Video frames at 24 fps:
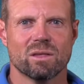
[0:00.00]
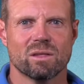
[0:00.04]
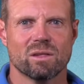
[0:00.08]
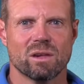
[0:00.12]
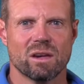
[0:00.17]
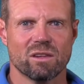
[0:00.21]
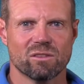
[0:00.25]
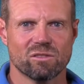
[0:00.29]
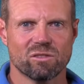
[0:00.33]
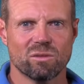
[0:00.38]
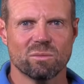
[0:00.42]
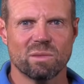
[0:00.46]

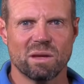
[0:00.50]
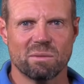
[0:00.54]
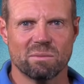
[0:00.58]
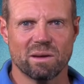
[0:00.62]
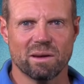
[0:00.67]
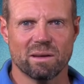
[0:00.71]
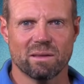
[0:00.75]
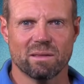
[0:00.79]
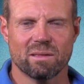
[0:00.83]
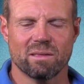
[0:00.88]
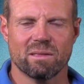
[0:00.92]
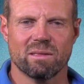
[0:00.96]
Just
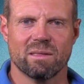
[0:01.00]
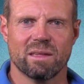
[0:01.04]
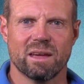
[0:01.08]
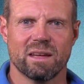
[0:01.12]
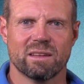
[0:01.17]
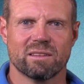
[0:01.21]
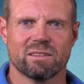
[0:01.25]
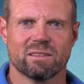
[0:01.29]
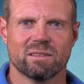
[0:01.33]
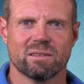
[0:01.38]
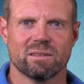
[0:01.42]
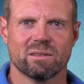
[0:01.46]
remember
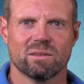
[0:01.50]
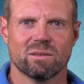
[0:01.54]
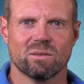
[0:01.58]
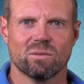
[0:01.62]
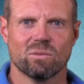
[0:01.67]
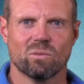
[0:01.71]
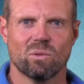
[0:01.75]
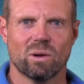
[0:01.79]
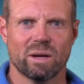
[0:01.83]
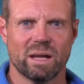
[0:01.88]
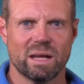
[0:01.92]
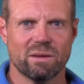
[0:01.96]
that
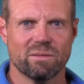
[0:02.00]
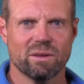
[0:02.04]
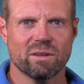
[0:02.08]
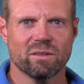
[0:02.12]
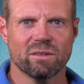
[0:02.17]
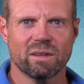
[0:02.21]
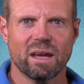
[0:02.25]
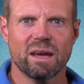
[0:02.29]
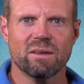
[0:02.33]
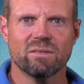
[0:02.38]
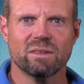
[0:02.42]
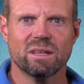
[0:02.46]
whatever
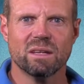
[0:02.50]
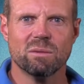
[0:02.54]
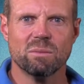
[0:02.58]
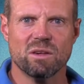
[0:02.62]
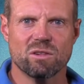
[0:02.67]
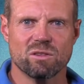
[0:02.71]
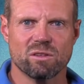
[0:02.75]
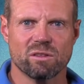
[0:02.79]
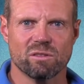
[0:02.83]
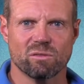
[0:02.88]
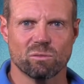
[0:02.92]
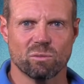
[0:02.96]
safety
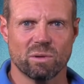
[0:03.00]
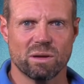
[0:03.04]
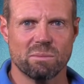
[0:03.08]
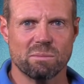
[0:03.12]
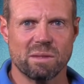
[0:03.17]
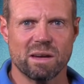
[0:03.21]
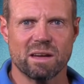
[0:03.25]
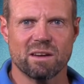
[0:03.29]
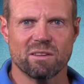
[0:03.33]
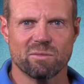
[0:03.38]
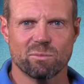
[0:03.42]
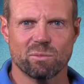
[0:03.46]
measures we
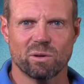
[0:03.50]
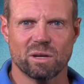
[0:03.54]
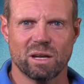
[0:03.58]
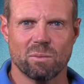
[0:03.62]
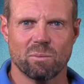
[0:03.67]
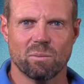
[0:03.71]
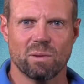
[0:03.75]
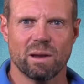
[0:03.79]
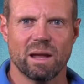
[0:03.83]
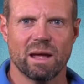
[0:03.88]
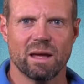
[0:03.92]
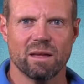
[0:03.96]
may have put
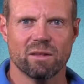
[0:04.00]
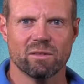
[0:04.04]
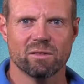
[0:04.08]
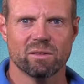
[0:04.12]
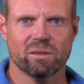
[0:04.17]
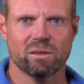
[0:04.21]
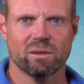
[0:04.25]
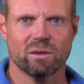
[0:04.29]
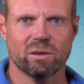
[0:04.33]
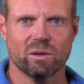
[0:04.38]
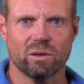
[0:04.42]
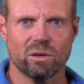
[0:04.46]
in
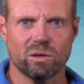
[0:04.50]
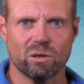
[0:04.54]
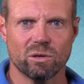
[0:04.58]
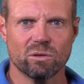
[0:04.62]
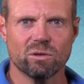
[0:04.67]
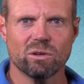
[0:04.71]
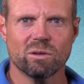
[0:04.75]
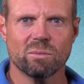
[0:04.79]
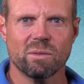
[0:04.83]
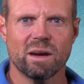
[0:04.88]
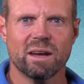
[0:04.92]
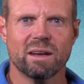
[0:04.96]
place,
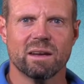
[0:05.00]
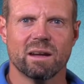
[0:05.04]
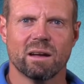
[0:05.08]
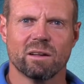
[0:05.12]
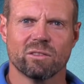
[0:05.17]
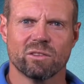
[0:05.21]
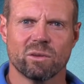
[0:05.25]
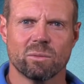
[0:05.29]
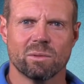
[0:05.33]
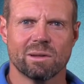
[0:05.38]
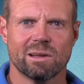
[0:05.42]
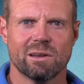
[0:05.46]
you remain
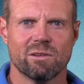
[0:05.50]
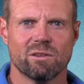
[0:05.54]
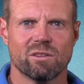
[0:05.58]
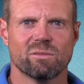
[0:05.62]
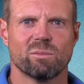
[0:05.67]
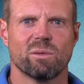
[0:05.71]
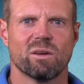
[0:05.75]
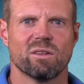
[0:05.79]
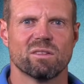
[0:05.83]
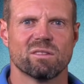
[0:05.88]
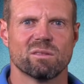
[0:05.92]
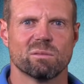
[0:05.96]
ultimately
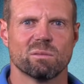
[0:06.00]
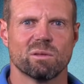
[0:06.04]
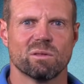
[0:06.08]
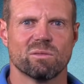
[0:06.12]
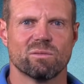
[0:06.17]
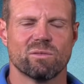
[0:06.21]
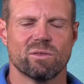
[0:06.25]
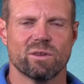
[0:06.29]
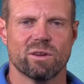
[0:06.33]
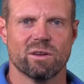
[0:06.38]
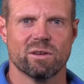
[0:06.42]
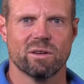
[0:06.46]
responsible
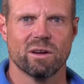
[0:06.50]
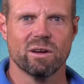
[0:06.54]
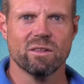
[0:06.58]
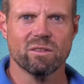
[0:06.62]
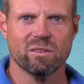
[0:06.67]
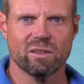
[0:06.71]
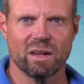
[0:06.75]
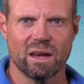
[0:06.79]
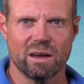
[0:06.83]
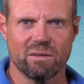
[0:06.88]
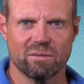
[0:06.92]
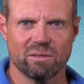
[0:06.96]
for your own
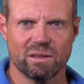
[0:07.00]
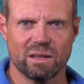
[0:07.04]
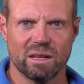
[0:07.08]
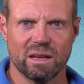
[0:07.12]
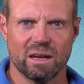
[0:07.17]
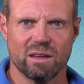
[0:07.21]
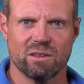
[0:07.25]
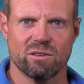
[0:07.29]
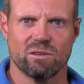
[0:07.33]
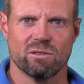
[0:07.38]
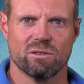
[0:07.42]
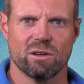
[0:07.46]
safety
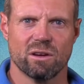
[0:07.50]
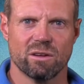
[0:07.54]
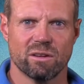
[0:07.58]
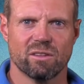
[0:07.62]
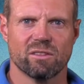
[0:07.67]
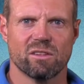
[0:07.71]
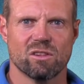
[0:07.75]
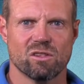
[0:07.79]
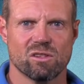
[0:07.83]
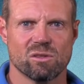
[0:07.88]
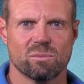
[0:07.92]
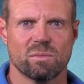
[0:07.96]
and your own
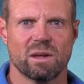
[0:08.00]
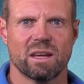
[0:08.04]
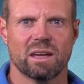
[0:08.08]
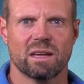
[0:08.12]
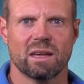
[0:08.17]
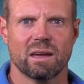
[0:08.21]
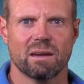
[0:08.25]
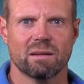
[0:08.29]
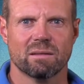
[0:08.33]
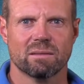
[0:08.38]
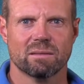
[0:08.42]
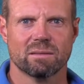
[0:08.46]
decision
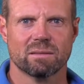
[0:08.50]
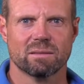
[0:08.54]
making.